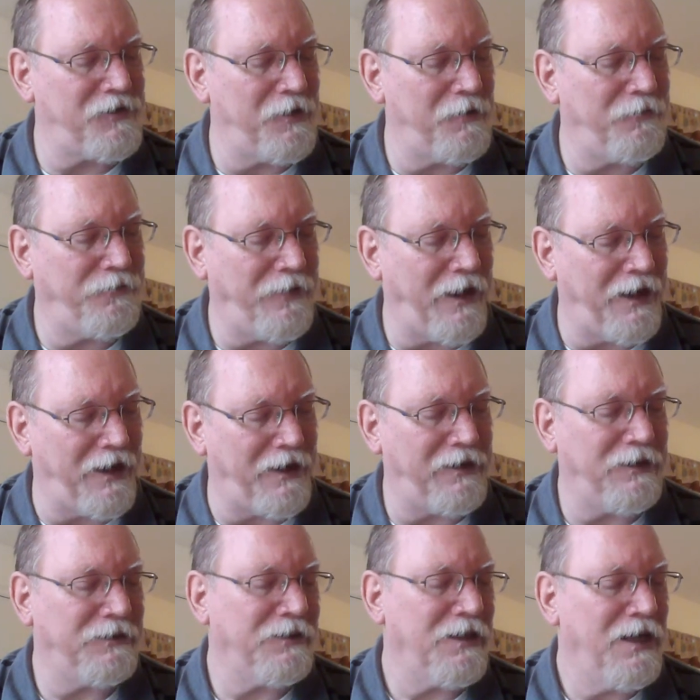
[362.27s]
of
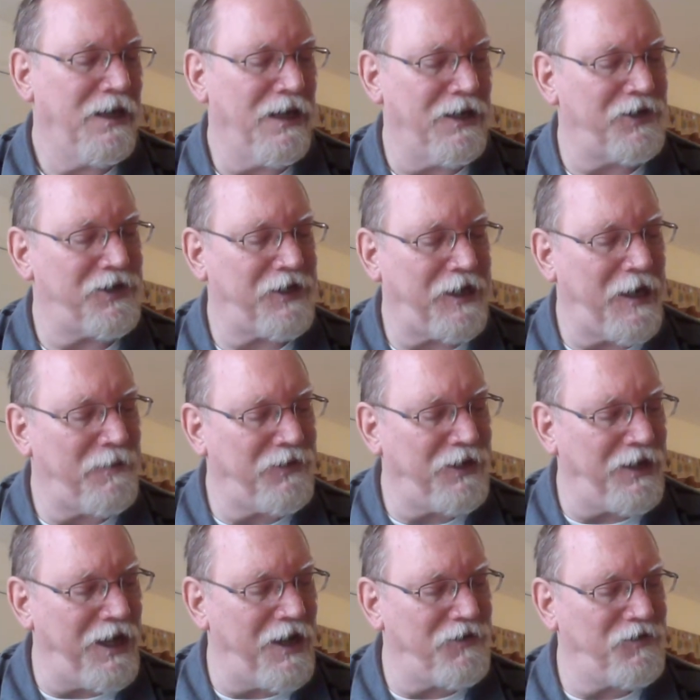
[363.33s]
fire, escaped the
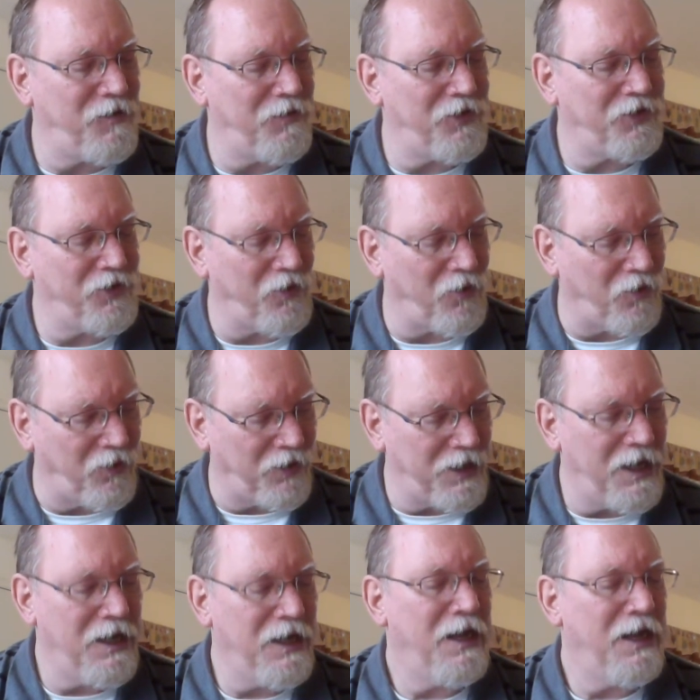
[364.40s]
edge of the sword,